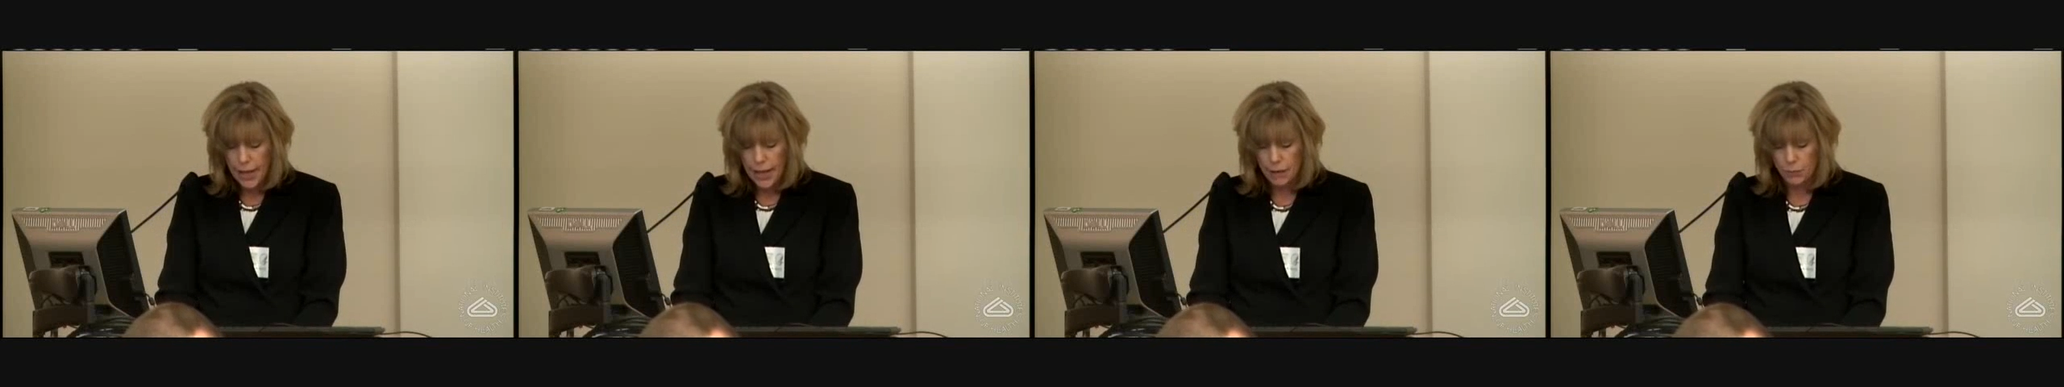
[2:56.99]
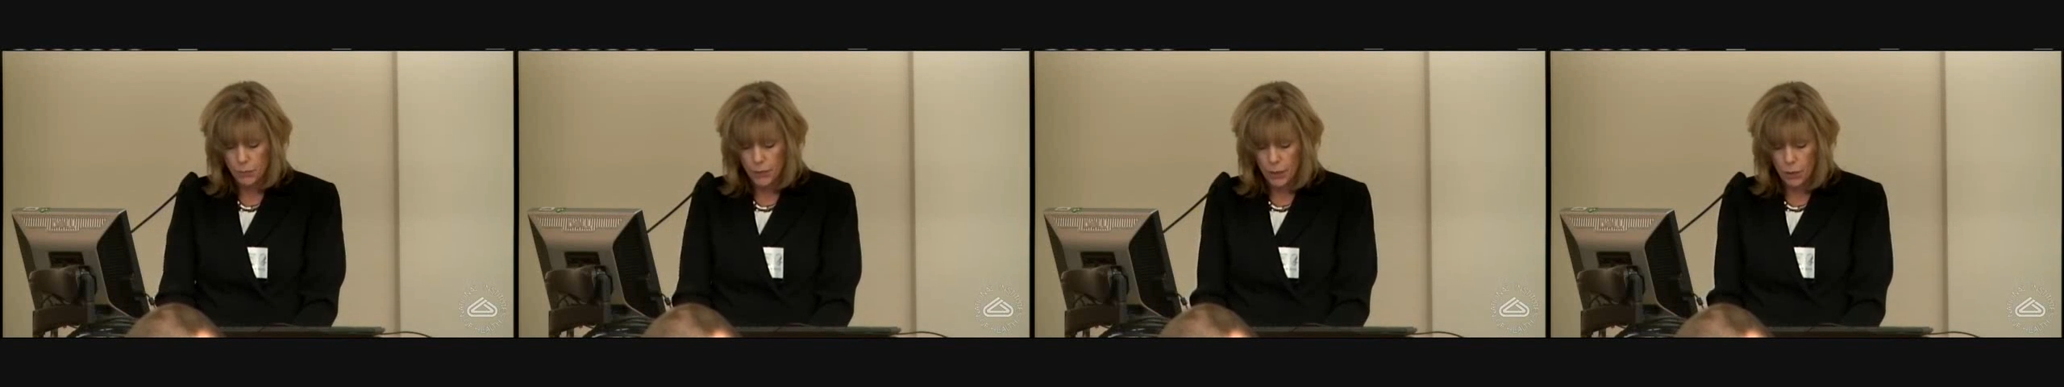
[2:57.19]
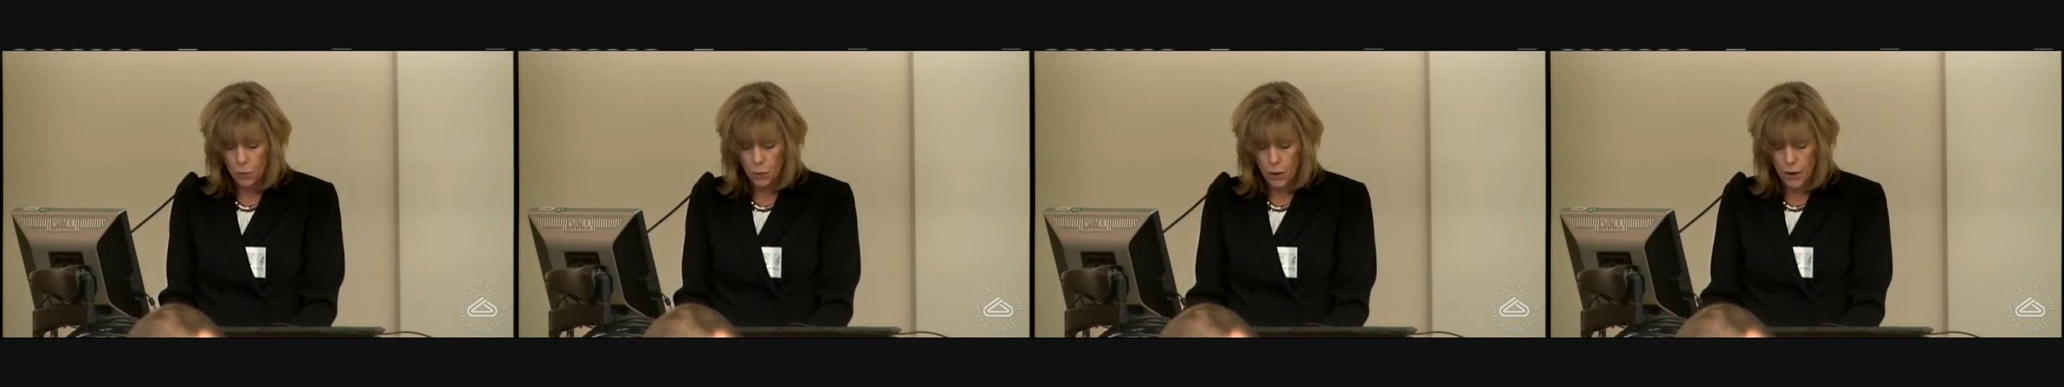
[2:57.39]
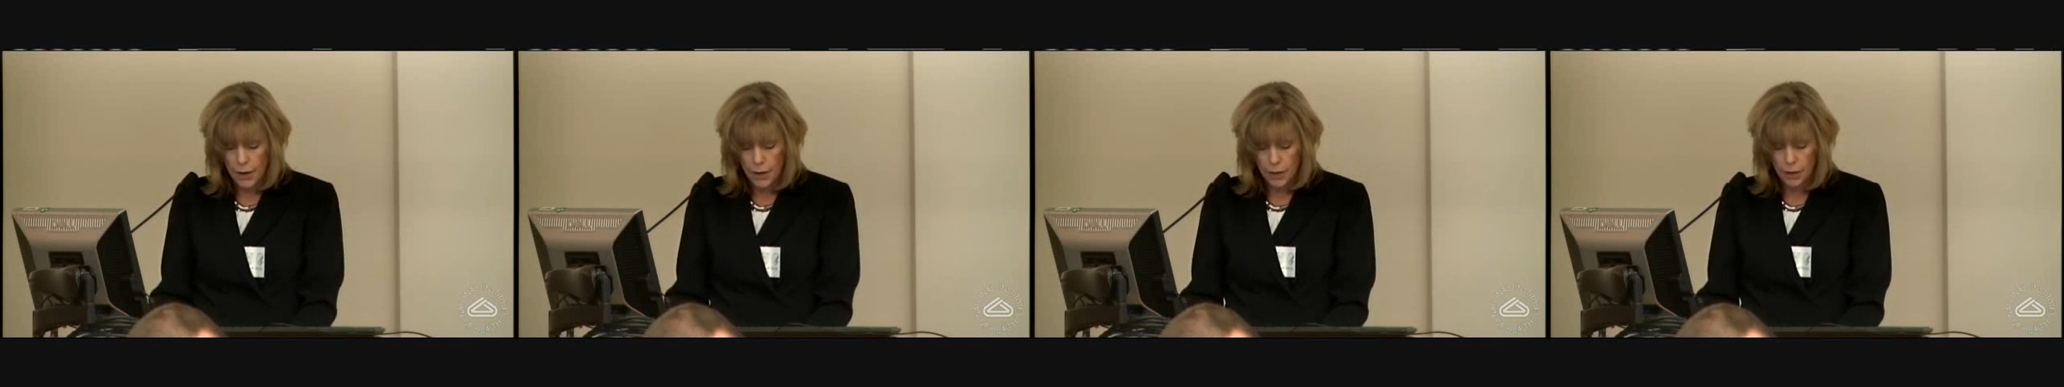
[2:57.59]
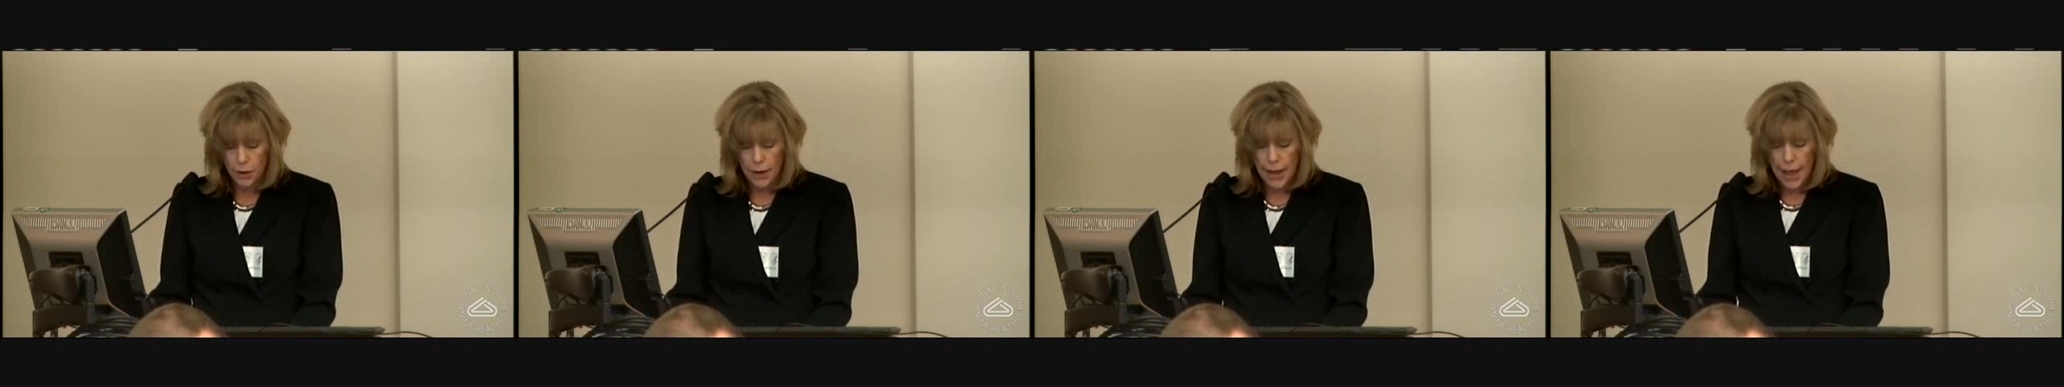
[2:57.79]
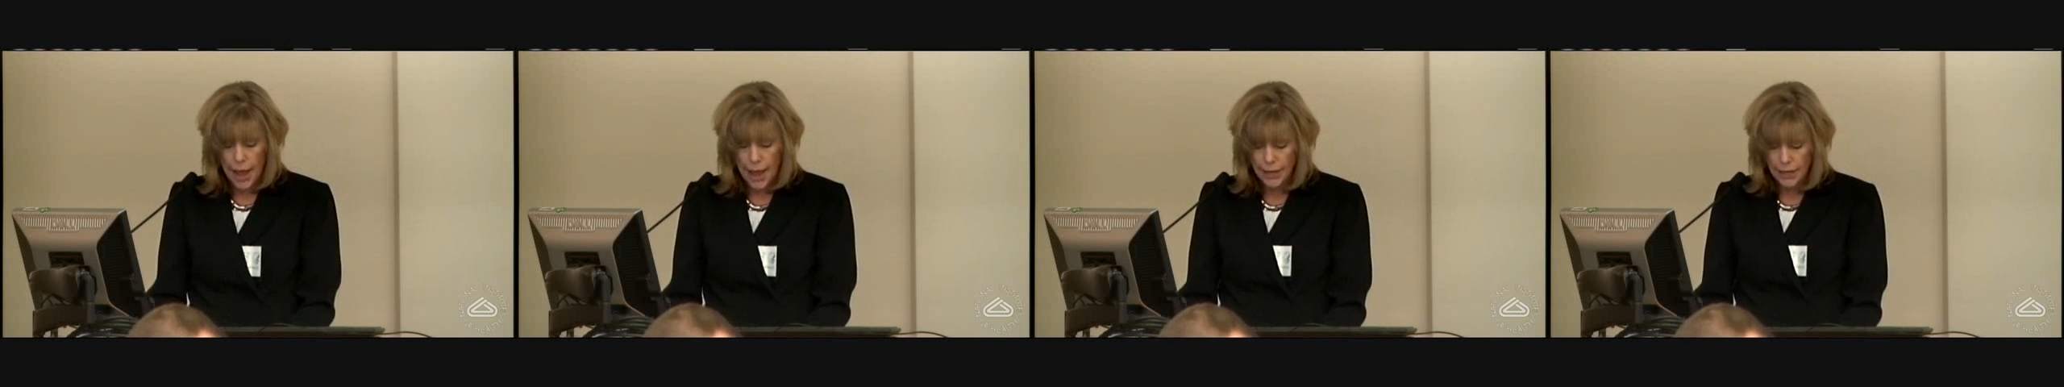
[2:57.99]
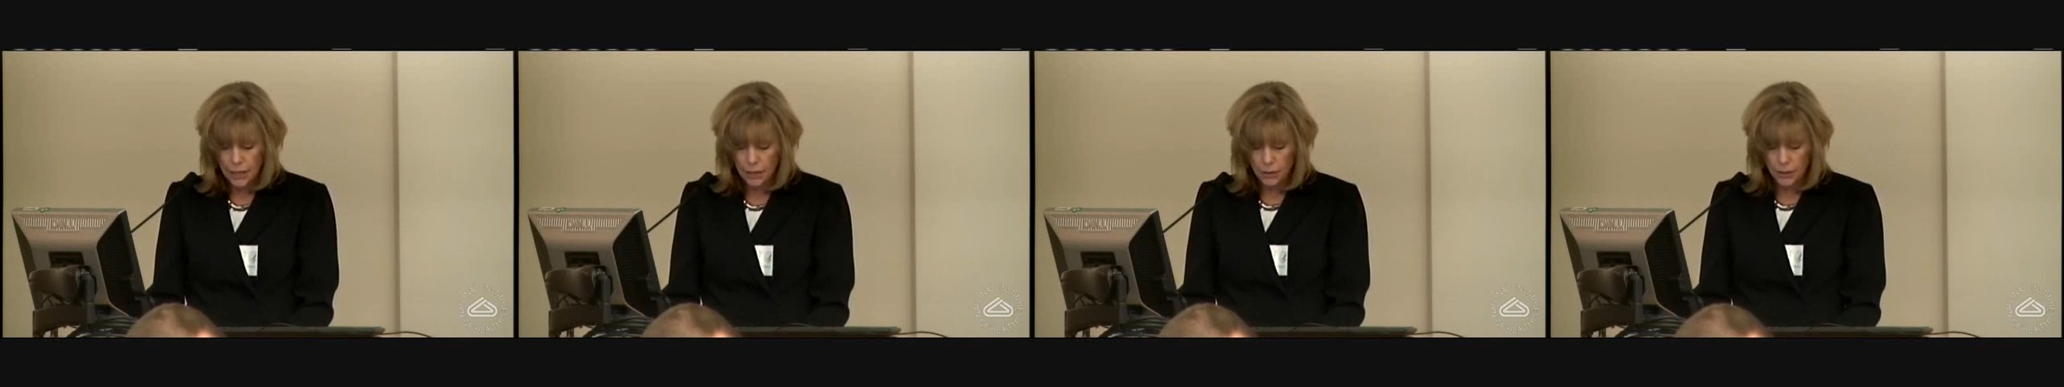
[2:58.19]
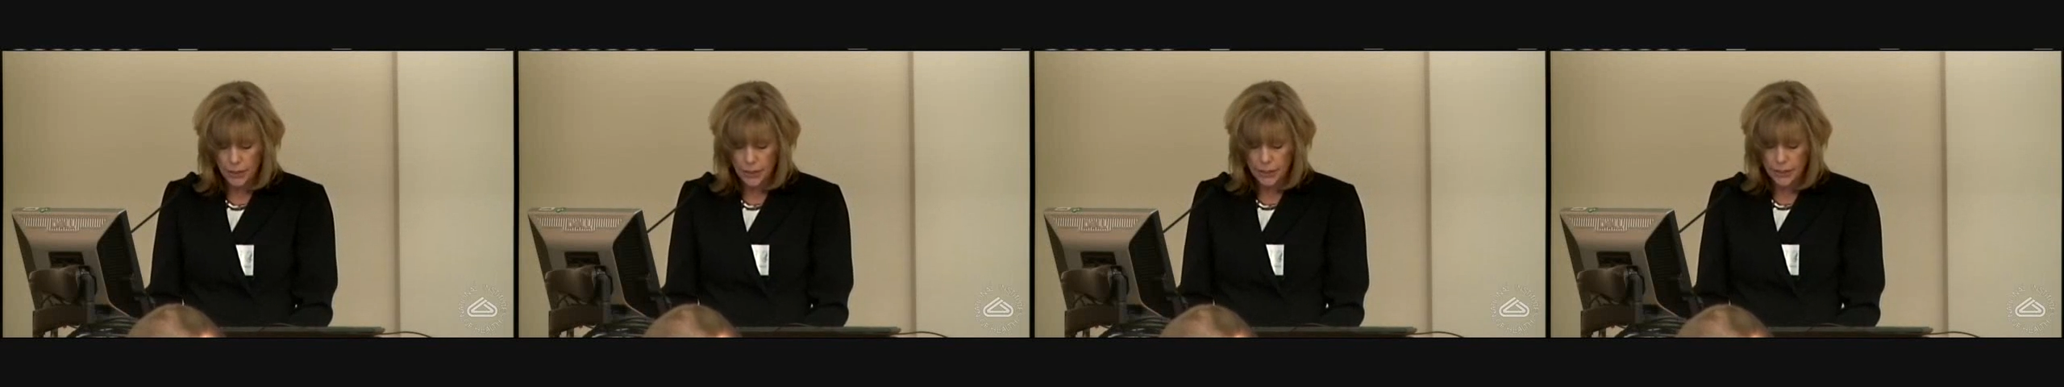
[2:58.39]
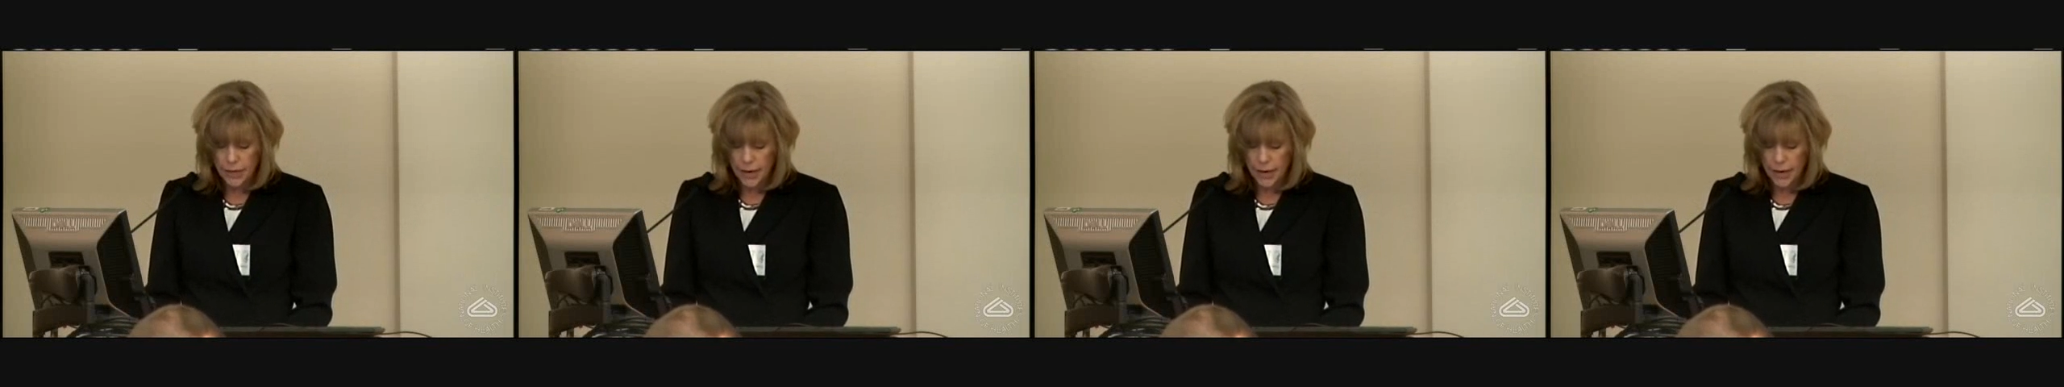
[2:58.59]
and require accurate